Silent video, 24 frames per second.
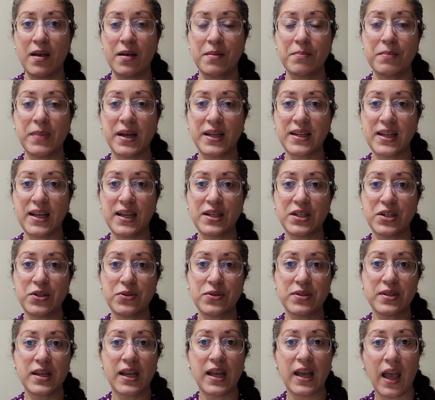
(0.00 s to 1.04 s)
Monday and
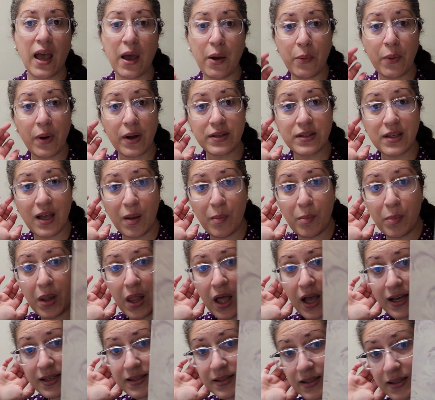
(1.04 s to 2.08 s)
Tuesday I worked on
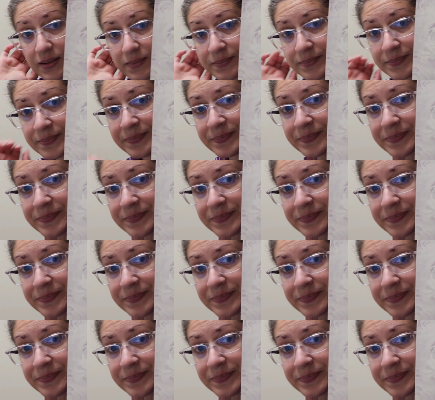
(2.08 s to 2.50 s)
Blossom